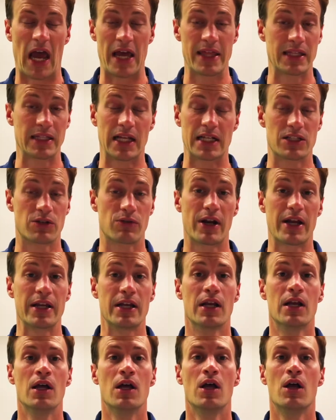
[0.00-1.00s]
I think that's
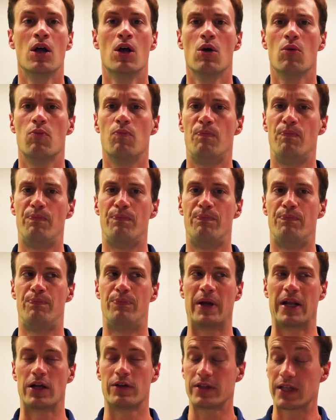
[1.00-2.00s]
great,
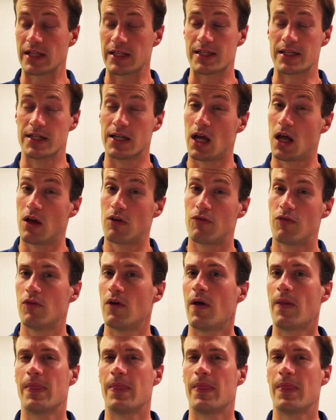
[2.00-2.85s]
but I don't think that's enough.